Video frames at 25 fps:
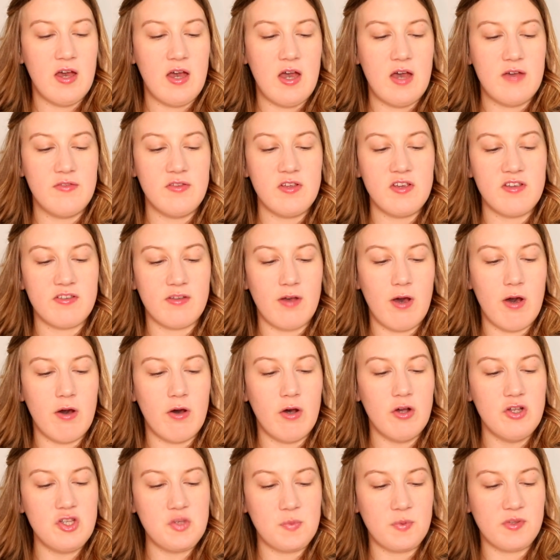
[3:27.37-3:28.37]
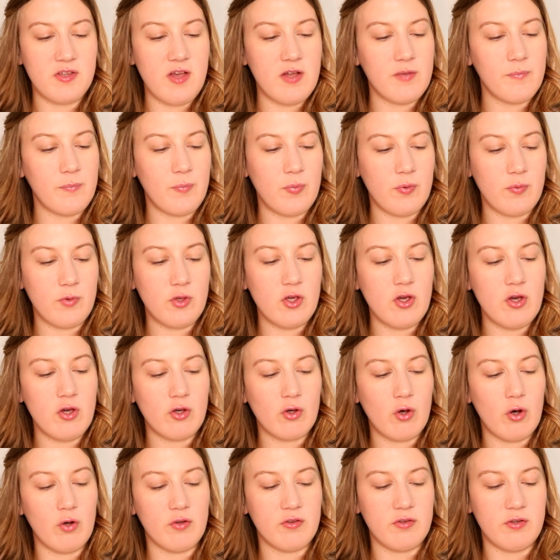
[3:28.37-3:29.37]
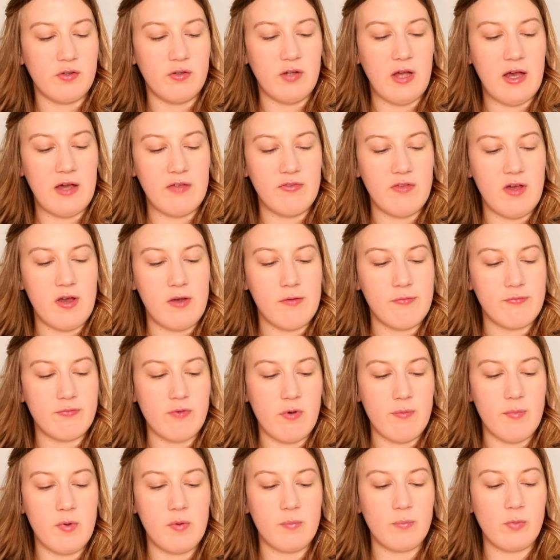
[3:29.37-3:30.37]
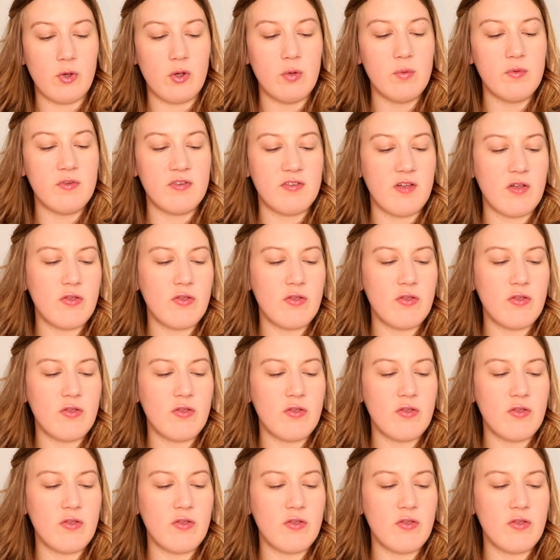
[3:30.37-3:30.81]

and these are 100% pure cotton and they're from Boots.